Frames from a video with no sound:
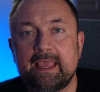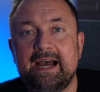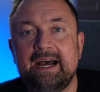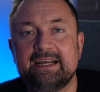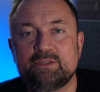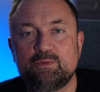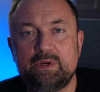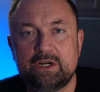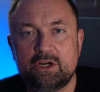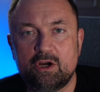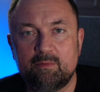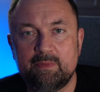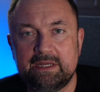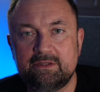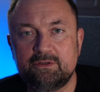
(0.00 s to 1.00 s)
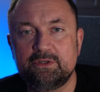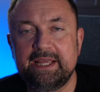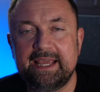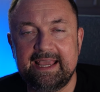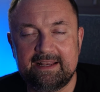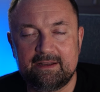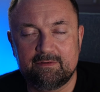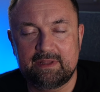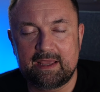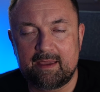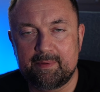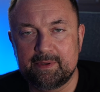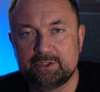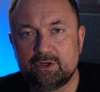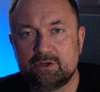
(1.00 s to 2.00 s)
As we're coming to the end of the
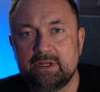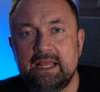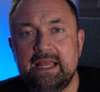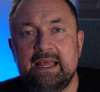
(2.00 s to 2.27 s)
episode,